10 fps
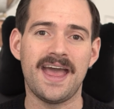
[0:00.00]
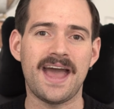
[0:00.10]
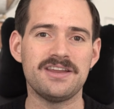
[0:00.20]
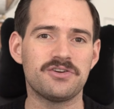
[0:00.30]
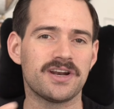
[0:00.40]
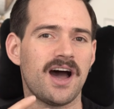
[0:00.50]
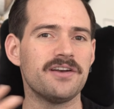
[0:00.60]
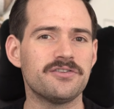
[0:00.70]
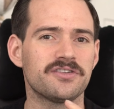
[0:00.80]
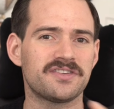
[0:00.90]
and you can
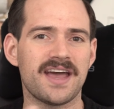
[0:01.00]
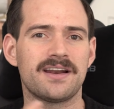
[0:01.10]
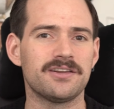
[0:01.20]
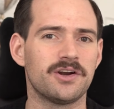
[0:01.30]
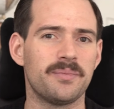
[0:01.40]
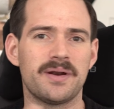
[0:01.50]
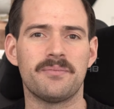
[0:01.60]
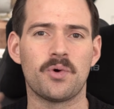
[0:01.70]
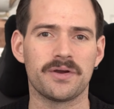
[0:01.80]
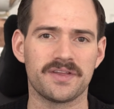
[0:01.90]
understand a little
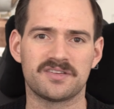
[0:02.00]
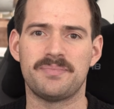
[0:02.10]
bit more of this